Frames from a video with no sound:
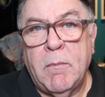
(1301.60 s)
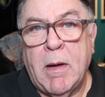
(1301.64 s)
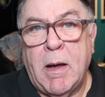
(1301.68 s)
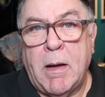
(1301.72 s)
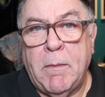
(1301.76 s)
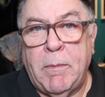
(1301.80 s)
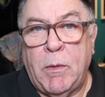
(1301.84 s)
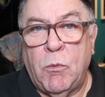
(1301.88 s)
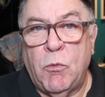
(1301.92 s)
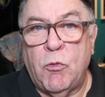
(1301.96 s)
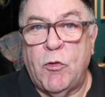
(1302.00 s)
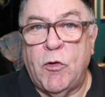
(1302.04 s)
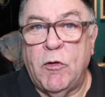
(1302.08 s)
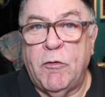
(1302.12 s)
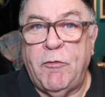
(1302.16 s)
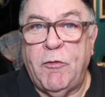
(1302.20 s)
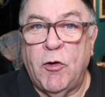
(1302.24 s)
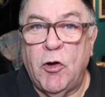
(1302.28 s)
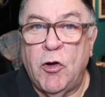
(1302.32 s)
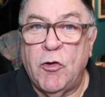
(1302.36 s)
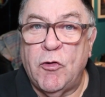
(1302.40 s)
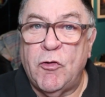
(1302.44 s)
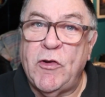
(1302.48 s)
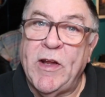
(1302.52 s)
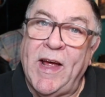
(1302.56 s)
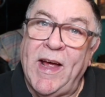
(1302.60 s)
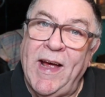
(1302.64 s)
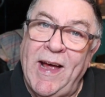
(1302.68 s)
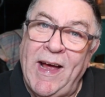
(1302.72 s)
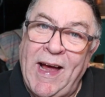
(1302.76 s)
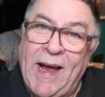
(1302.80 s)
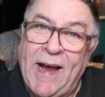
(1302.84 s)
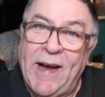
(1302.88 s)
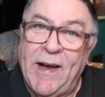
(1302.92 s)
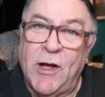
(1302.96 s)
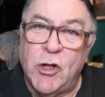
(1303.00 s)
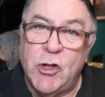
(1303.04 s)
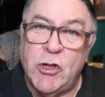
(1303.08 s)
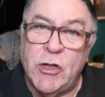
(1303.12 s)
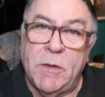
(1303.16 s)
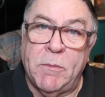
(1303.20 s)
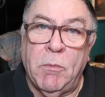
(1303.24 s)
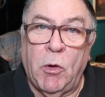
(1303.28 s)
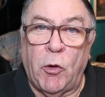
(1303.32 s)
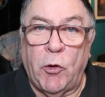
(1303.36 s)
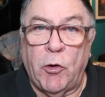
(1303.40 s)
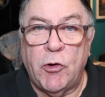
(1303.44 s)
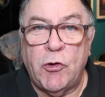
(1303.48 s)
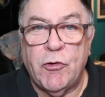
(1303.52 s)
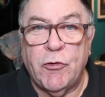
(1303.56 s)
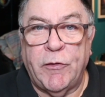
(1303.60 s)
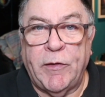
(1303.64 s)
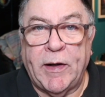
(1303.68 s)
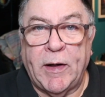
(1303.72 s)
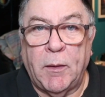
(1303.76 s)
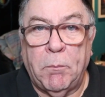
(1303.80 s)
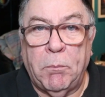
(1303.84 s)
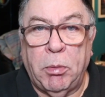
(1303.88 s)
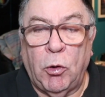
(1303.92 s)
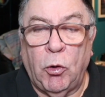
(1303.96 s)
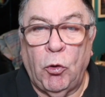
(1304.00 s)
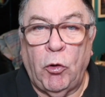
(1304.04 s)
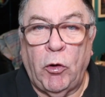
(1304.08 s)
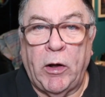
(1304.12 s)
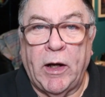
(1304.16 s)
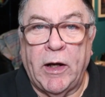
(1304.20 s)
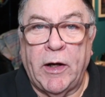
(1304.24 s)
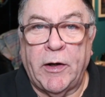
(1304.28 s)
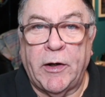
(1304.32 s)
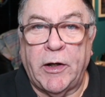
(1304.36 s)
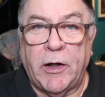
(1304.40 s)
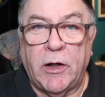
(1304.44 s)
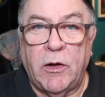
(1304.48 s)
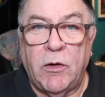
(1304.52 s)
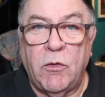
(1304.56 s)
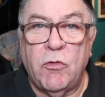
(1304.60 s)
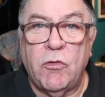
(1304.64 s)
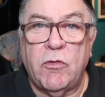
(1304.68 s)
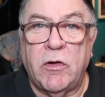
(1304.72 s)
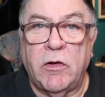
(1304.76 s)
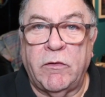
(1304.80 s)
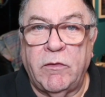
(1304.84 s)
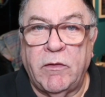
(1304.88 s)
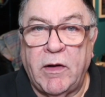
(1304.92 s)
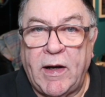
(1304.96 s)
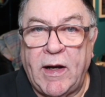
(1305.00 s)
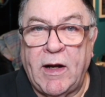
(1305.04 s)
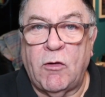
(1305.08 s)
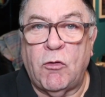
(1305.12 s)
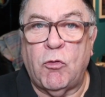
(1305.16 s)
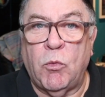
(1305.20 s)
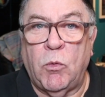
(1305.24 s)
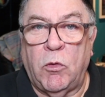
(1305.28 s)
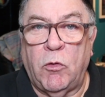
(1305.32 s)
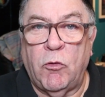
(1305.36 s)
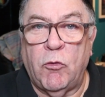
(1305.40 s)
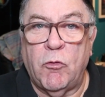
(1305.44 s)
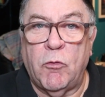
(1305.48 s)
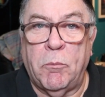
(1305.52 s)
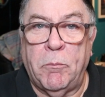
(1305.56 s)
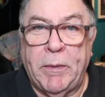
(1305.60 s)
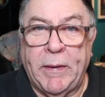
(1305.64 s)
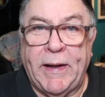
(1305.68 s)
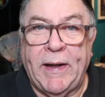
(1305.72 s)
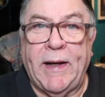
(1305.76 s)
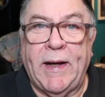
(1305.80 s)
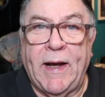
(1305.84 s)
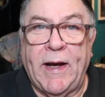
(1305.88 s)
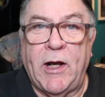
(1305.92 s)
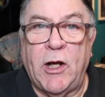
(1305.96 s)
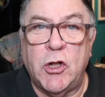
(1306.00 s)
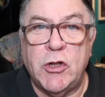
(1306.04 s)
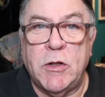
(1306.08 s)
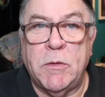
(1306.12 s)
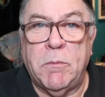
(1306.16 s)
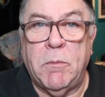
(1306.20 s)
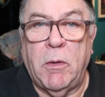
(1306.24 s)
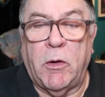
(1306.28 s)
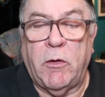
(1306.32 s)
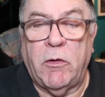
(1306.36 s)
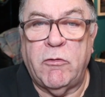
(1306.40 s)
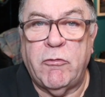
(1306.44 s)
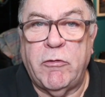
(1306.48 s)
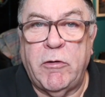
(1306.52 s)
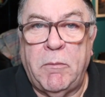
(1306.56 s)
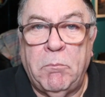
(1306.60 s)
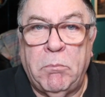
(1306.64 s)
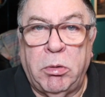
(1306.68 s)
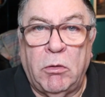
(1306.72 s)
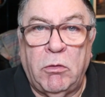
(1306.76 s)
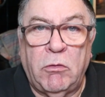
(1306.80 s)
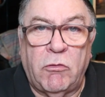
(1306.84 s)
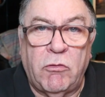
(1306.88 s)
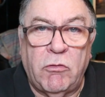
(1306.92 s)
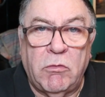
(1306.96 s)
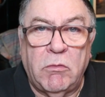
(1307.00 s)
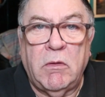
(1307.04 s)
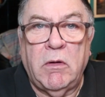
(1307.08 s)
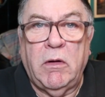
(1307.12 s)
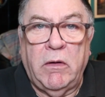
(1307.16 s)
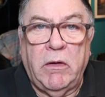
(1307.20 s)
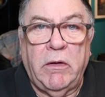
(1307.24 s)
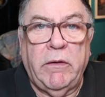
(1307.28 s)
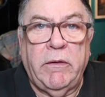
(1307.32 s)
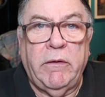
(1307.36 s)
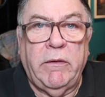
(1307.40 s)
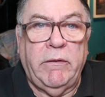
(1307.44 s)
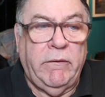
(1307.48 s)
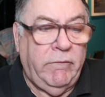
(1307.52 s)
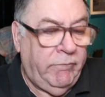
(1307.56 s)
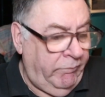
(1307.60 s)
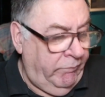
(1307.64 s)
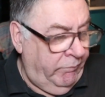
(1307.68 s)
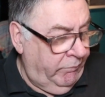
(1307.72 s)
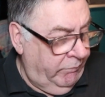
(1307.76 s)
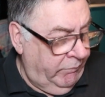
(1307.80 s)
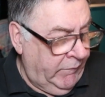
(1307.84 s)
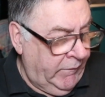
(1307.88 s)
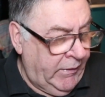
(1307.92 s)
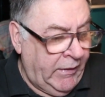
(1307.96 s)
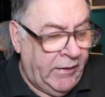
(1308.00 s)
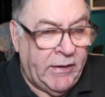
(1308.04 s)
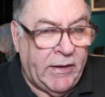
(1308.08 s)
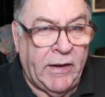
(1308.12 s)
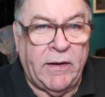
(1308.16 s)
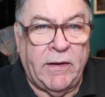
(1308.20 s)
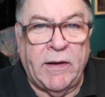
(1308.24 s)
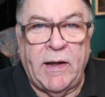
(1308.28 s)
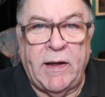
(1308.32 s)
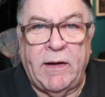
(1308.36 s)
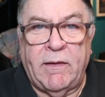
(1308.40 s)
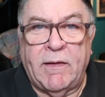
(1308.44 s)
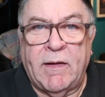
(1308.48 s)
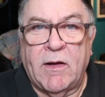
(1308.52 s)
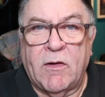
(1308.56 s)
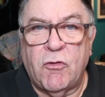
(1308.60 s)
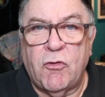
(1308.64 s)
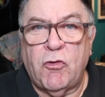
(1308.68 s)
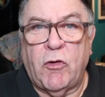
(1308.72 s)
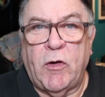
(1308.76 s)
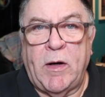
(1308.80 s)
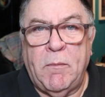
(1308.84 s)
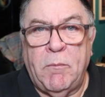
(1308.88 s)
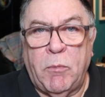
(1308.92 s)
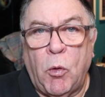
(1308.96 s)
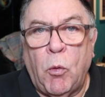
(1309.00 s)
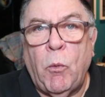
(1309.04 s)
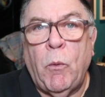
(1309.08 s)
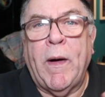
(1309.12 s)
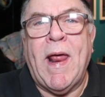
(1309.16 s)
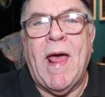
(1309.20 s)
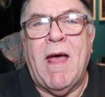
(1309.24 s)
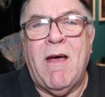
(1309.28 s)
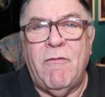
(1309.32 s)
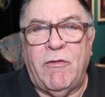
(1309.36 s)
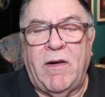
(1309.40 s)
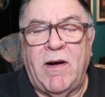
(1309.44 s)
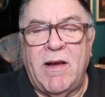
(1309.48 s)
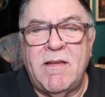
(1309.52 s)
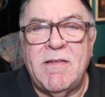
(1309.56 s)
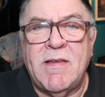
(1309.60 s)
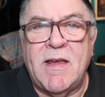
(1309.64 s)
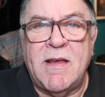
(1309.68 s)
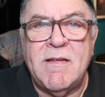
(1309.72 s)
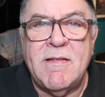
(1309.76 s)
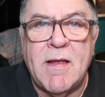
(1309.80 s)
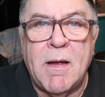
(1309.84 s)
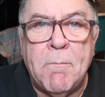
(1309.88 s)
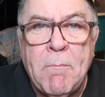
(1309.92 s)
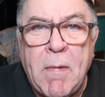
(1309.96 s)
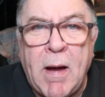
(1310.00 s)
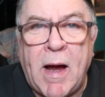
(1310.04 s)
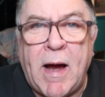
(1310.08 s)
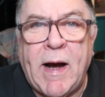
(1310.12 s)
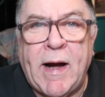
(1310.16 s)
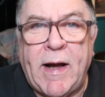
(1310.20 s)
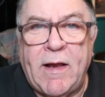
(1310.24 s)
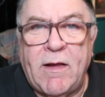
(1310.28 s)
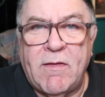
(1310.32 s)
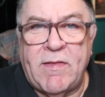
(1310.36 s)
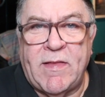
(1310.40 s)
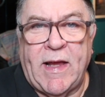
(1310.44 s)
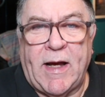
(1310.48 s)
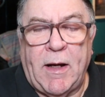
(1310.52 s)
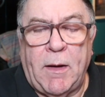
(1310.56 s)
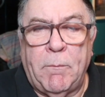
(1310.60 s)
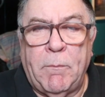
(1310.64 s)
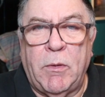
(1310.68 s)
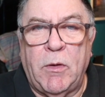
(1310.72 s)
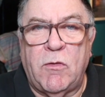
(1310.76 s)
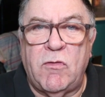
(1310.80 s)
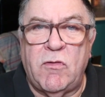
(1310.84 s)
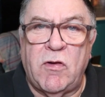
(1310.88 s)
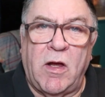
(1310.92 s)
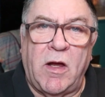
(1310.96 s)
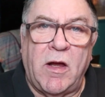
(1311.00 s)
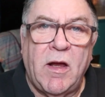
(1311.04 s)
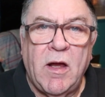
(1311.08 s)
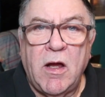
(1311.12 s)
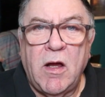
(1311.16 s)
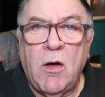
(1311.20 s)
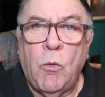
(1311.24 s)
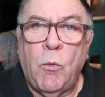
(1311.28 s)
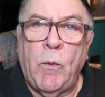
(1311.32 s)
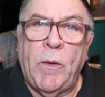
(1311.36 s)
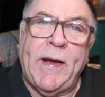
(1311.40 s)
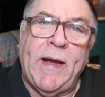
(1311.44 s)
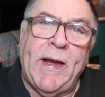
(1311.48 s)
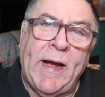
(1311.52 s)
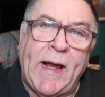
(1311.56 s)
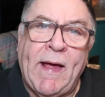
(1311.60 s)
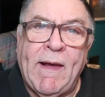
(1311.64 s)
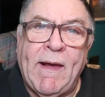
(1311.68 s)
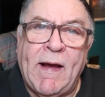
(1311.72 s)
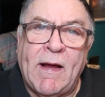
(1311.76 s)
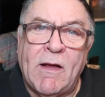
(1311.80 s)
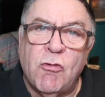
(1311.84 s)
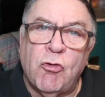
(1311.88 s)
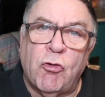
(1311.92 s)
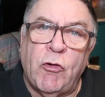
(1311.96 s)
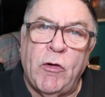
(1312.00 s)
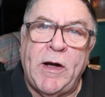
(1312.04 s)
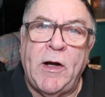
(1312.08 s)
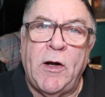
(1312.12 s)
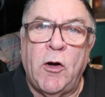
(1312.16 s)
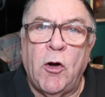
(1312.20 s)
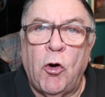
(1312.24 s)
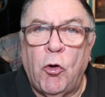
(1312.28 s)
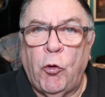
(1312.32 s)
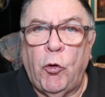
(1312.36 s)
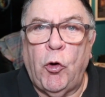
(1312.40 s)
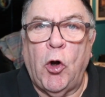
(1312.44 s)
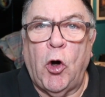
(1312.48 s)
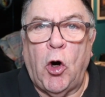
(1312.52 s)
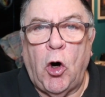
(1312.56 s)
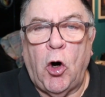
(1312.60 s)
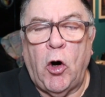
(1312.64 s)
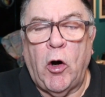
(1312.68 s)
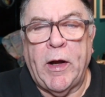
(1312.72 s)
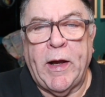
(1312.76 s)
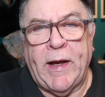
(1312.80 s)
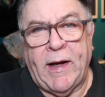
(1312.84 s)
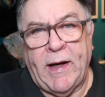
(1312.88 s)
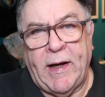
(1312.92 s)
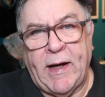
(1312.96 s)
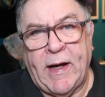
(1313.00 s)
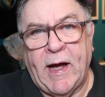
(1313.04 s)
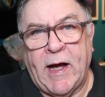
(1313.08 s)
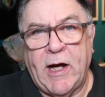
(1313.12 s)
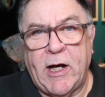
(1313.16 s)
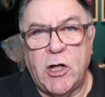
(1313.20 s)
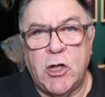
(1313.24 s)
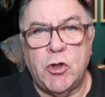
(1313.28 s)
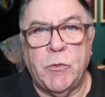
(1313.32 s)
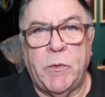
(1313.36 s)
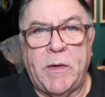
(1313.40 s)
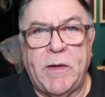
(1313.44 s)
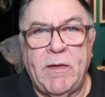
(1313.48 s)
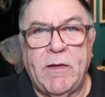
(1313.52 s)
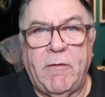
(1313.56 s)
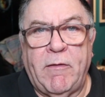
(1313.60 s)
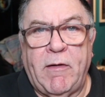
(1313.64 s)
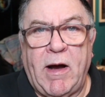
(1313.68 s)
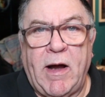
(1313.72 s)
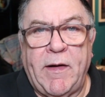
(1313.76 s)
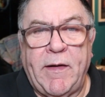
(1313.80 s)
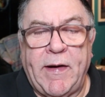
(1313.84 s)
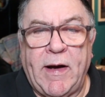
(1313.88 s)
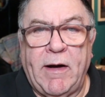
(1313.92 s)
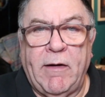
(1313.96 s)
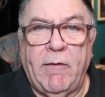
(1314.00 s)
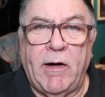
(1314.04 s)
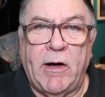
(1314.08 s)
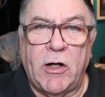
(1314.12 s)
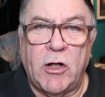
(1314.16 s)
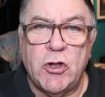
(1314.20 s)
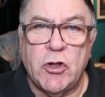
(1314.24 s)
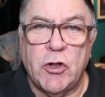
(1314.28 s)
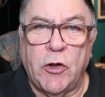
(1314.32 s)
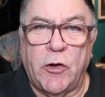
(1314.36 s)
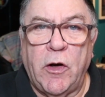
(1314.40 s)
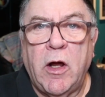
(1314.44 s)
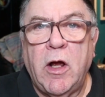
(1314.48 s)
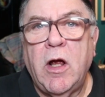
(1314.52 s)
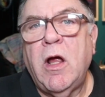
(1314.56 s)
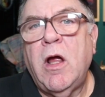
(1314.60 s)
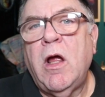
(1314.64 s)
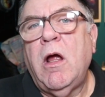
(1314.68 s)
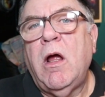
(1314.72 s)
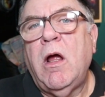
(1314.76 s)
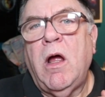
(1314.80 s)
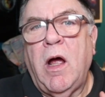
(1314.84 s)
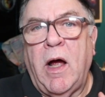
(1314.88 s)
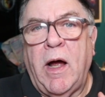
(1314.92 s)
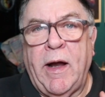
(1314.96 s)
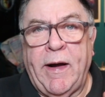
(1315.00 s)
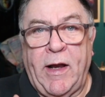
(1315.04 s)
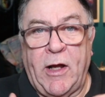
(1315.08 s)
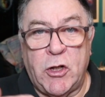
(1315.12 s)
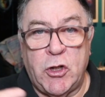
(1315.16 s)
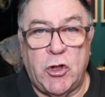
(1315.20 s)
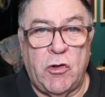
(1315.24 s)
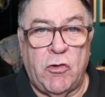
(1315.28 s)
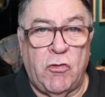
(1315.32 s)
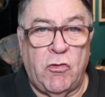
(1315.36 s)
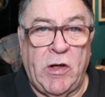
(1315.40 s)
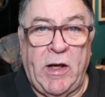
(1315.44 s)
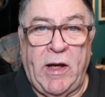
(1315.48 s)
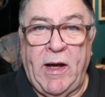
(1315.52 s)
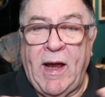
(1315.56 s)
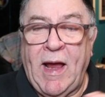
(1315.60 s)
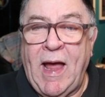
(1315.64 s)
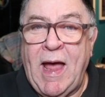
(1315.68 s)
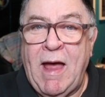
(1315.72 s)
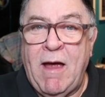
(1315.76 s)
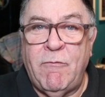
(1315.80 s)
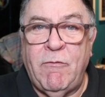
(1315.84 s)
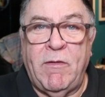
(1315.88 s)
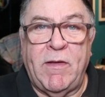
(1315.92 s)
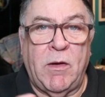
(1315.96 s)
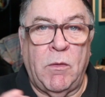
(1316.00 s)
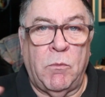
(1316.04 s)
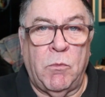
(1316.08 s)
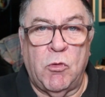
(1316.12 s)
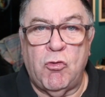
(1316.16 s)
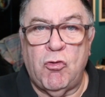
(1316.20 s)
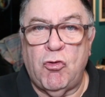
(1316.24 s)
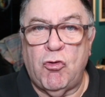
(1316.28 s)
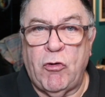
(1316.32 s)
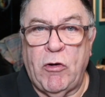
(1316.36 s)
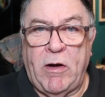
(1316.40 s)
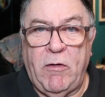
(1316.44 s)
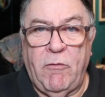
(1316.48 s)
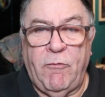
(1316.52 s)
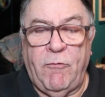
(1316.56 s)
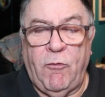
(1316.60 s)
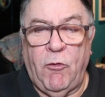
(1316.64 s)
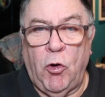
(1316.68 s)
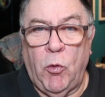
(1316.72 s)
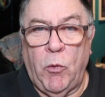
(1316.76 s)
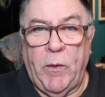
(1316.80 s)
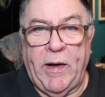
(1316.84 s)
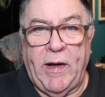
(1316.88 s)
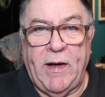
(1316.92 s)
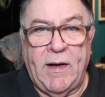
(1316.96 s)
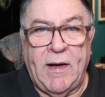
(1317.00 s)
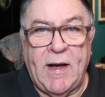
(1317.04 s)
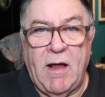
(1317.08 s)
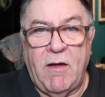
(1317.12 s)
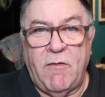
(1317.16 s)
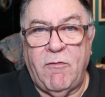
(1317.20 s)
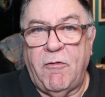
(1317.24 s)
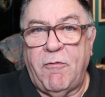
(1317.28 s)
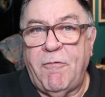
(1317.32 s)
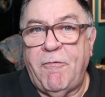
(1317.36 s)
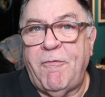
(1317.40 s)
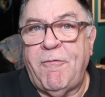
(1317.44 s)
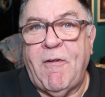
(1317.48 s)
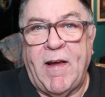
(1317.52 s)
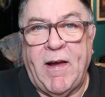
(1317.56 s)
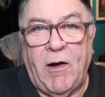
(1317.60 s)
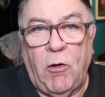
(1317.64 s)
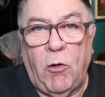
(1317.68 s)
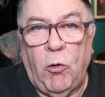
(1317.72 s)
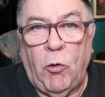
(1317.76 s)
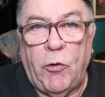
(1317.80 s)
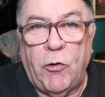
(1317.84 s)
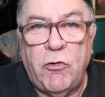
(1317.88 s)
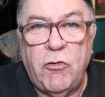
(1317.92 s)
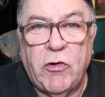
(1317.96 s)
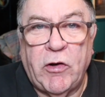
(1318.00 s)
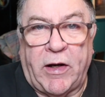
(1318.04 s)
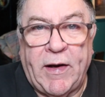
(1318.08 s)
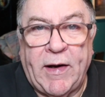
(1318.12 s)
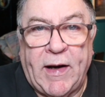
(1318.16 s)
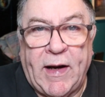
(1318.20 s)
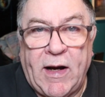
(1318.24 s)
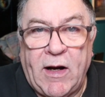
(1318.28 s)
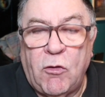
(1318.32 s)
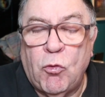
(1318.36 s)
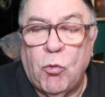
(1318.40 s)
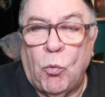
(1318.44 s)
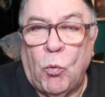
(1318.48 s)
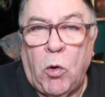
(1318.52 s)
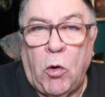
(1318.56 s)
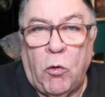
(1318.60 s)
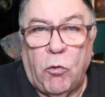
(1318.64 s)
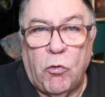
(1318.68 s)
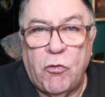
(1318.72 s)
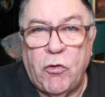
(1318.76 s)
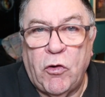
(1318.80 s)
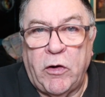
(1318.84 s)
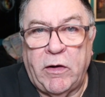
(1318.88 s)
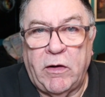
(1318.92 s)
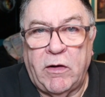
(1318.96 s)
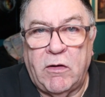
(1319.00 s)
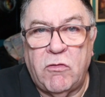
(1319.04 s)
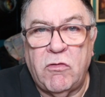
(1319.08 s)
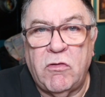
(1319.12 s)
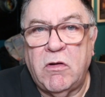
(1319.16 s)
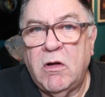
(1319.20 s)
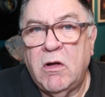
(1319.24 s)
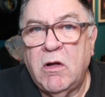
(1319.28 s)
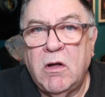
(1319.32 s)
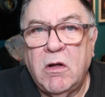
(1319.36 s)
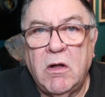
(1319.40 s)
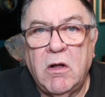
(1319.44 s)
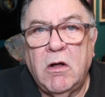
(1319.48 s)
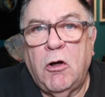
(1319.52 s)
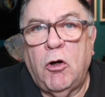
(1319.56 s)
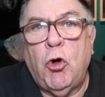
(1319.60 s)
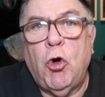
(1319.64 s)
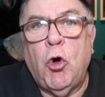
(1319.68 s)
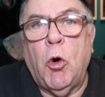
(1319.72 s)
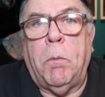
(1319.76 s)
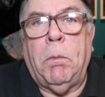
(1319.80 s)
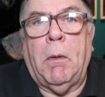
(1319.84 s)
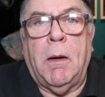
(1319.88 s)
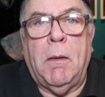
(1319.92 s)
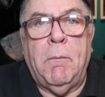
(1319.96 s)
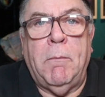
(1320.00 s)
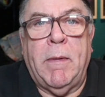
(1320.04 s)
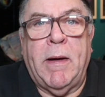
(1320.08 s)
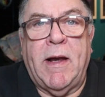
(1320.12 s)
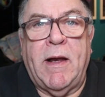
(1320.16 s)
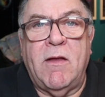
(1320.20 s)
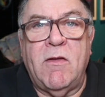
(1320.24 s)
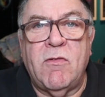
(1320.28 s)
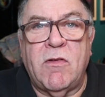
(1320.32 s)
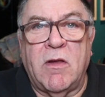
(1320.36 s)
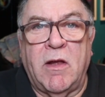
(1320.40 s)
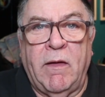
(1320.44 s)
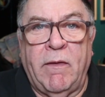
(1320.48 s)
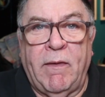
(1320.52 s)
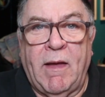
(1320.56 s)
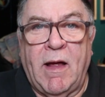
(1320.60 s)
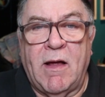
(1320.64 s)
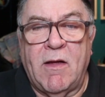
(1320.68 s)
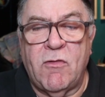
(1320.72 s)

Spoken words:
maybe it was the first energy monitoring plug I'd used, and the next one's being energy monitoring plugs. It didn't need that screen, but whatever, it's a minor thing. But whether you get that screen or not, it guides you in the right direction. And as you see, everything was straightforward. It never failed to connect once, and it's a couple of minutes and